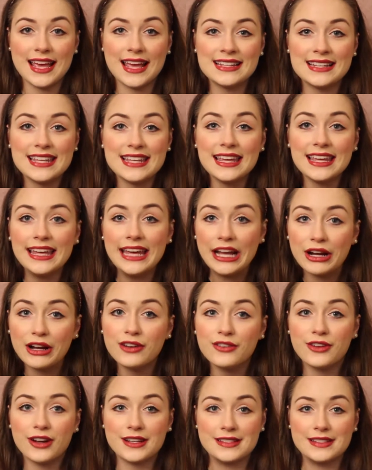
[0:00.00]
and take care
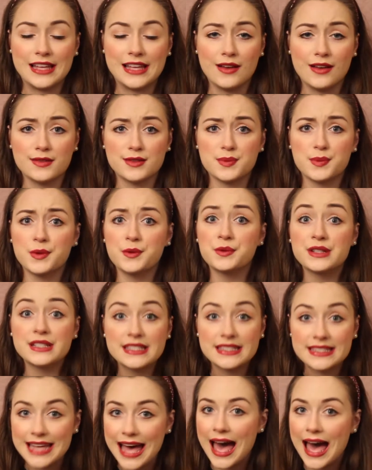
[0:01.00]
of ourselves when we're
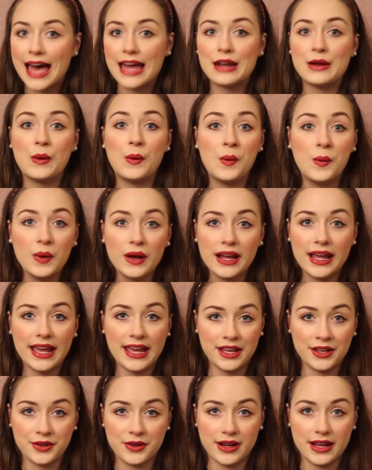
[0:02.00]
sad or
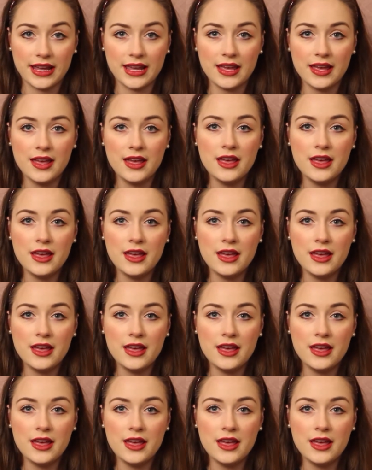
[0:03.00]
angry.